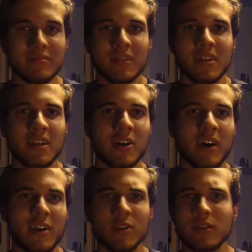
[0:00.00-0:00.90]
You know,
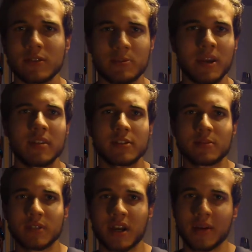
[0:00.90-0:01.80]
I could have spent
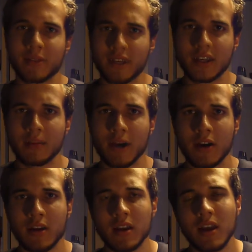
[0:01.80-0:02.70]
some time thinking
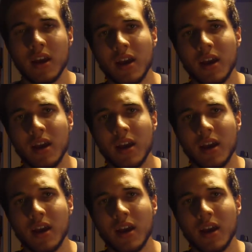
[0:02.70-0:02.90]
about it